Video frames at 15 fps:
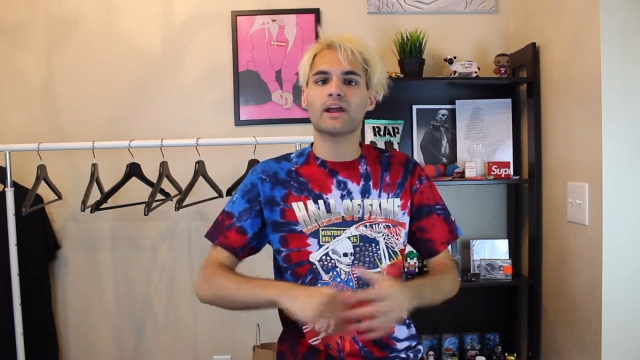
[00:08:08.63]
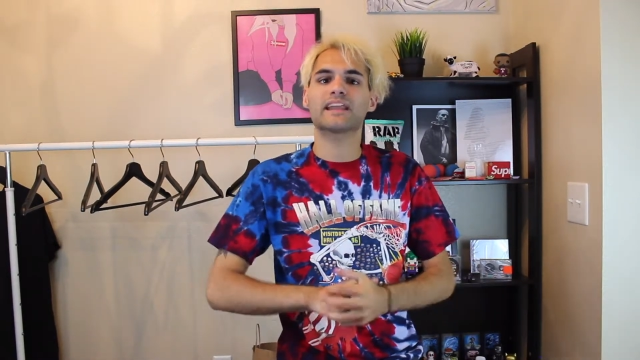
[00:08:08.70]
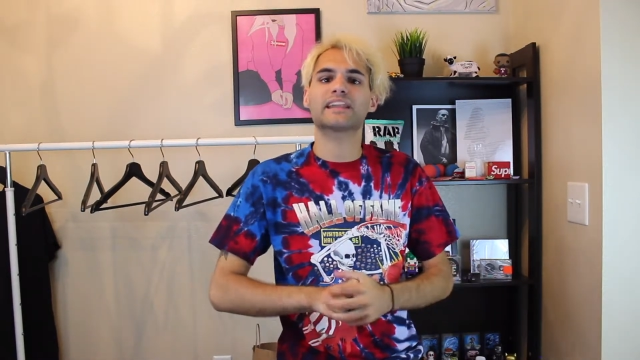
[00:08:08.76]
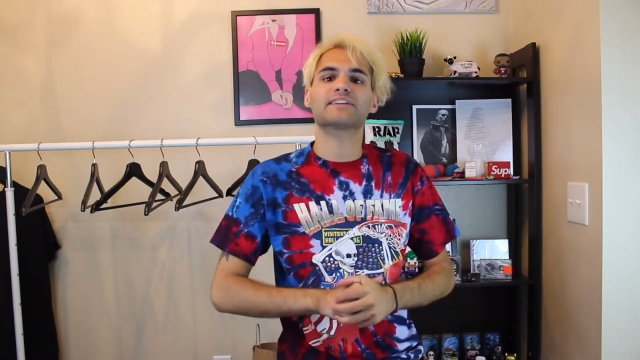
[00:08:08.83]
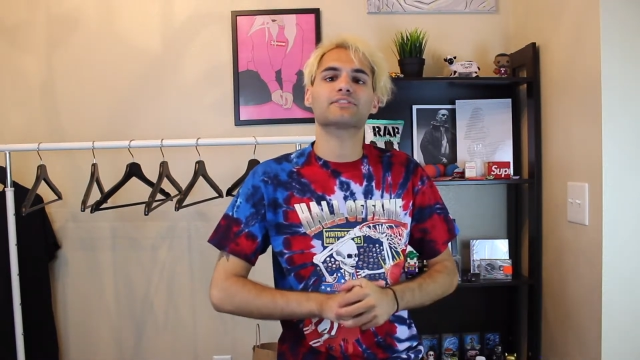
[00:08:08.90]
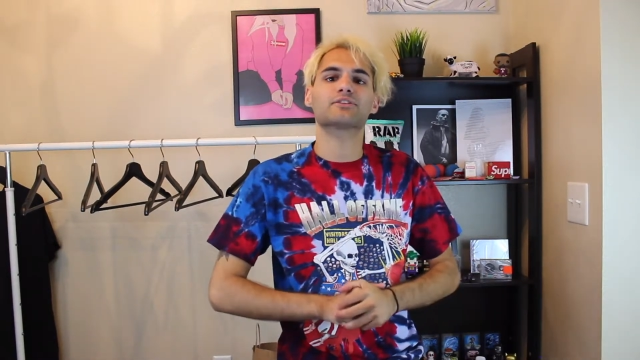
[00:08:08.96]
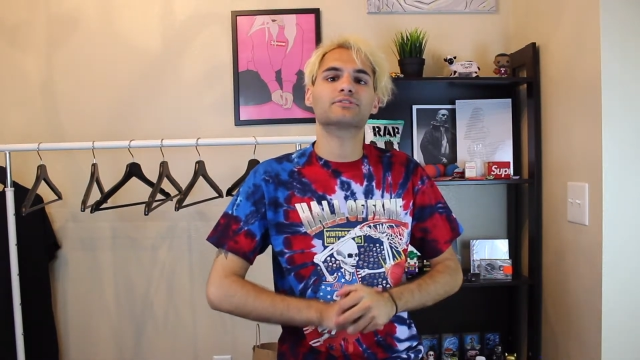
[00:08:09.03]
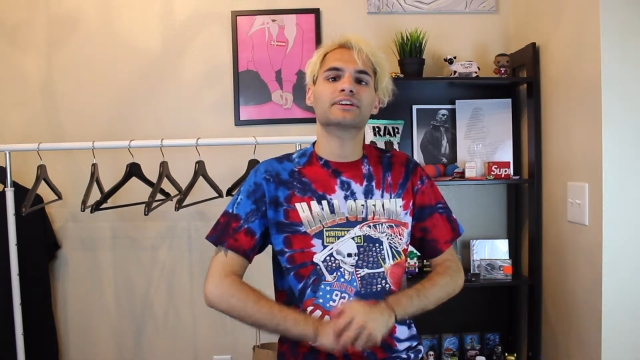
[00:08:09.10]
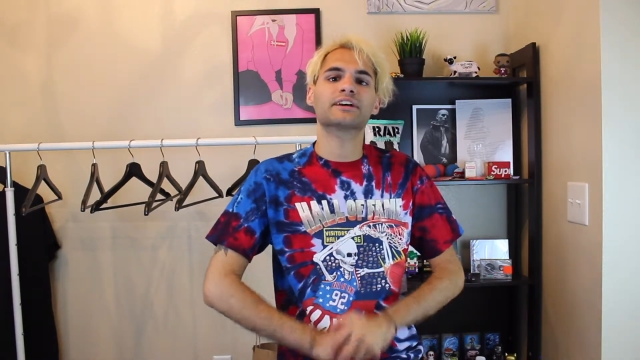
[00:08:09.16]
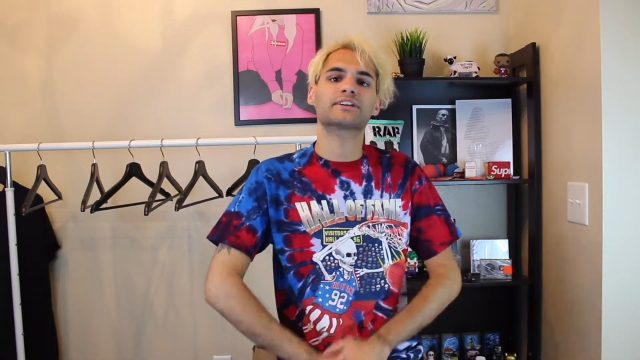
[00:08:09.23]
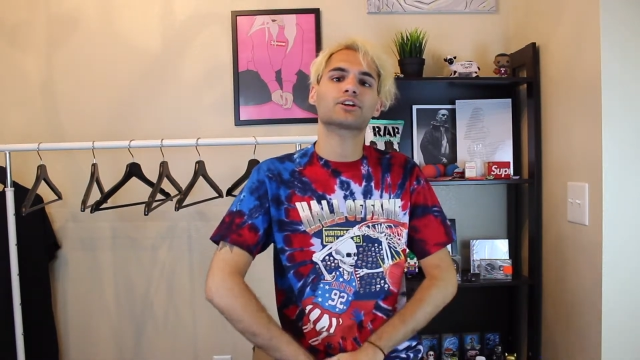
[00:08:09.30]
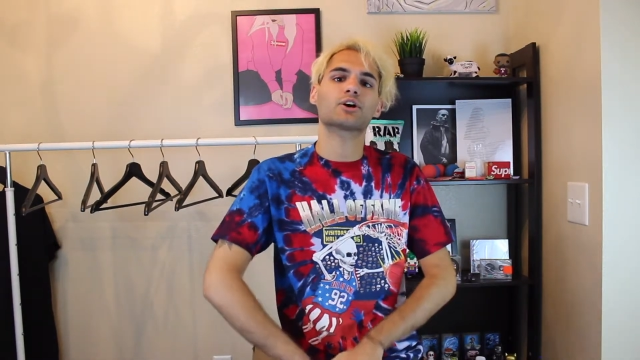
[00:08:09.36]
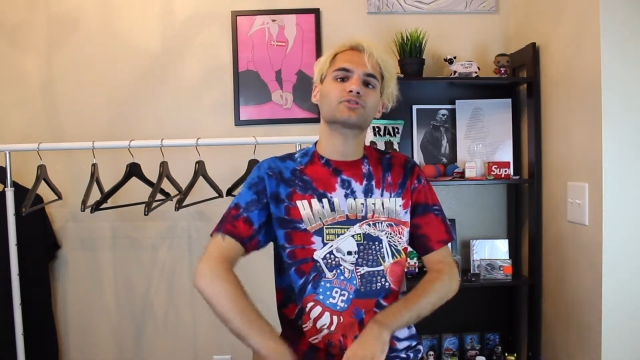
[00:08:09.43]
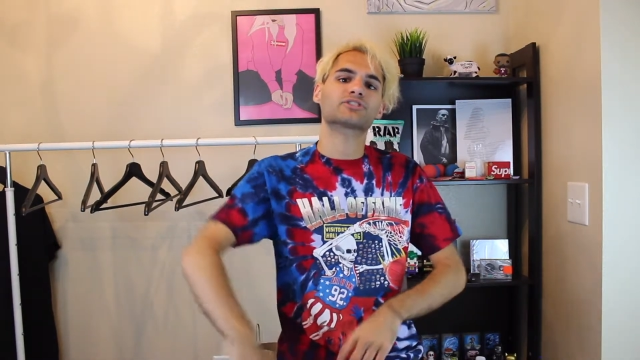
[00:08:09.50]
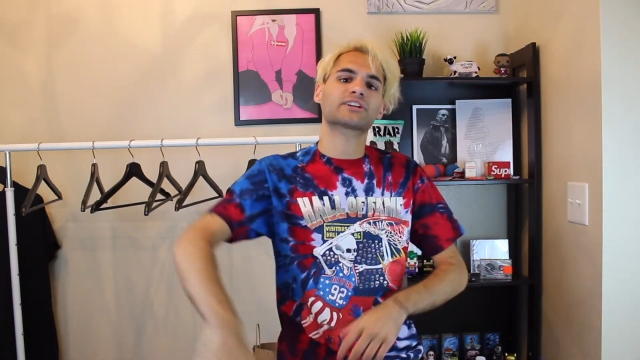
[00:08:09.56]
and if you
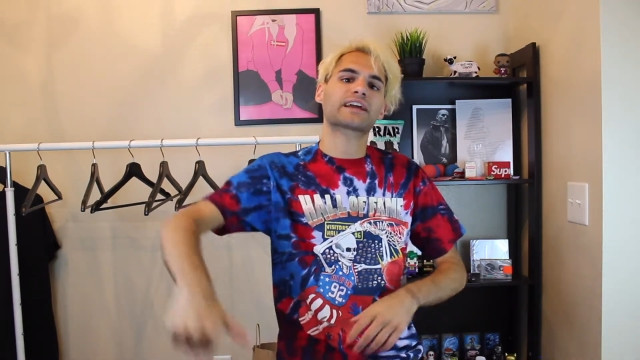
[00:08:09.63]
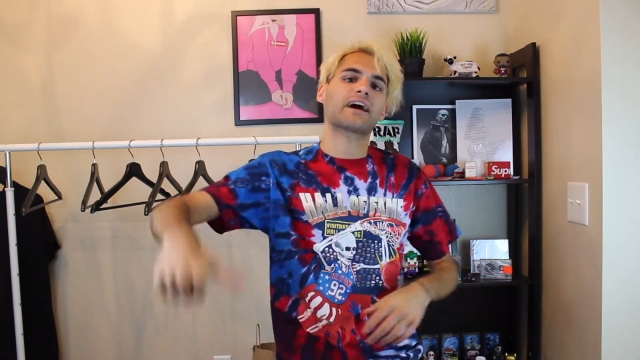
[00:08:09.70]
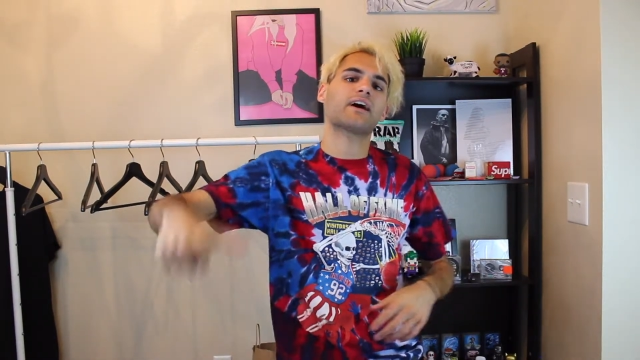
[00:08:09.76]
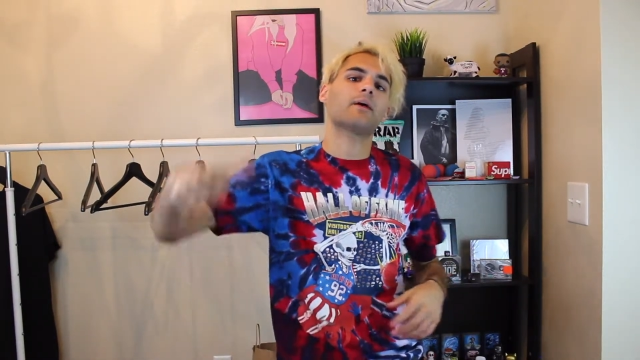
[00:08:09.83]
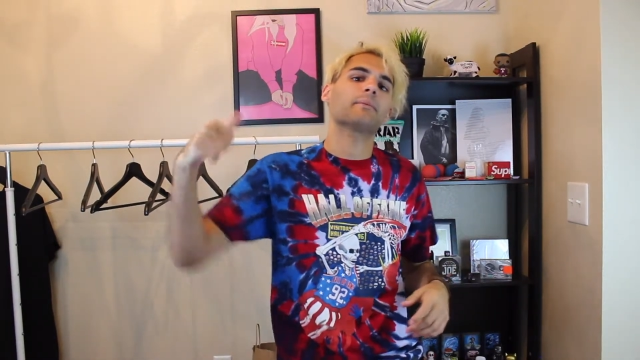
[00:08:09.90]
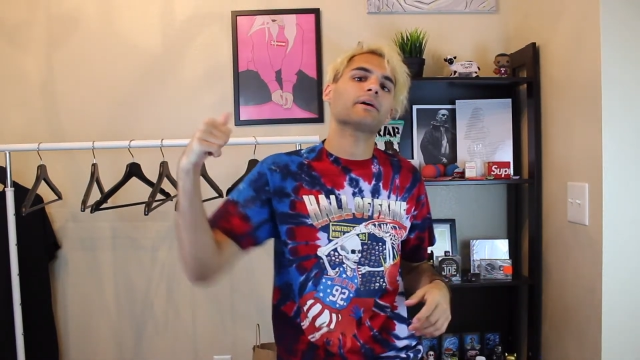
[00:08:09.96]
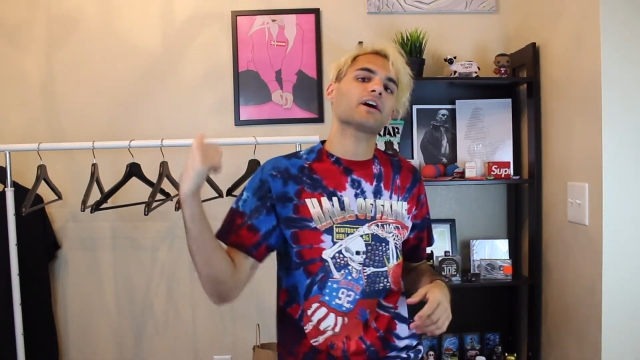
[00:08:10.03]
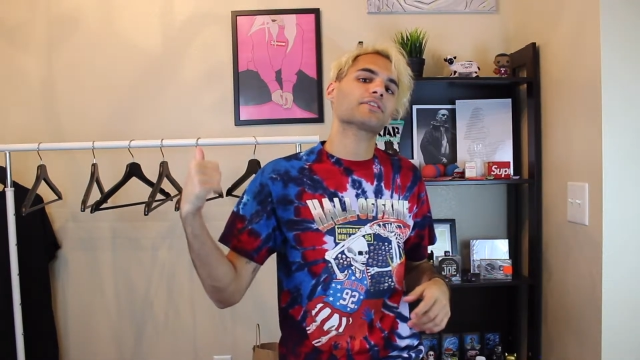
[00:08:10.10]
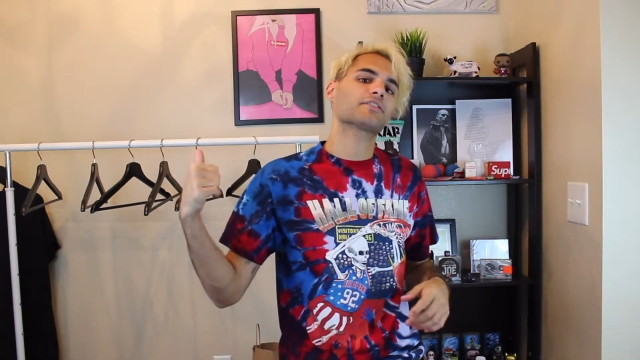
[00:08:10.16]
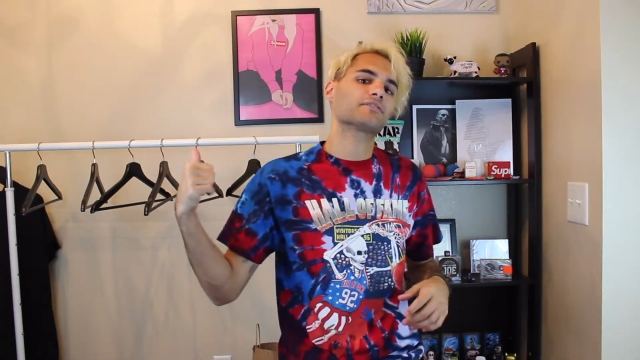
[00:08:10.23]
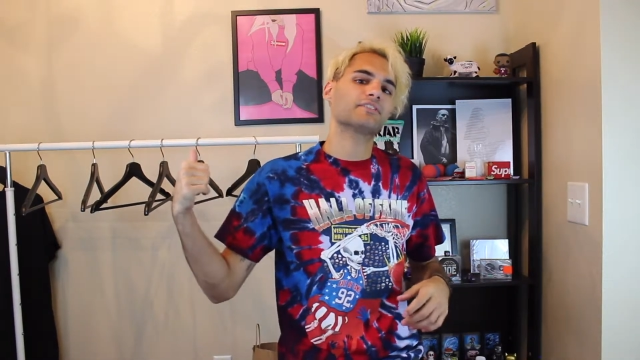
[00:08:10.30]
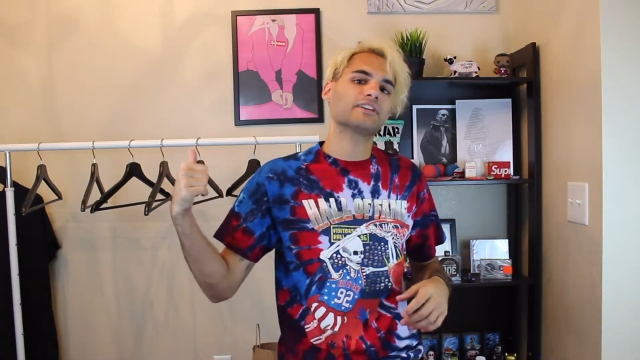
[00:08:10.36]
did, go check out all my other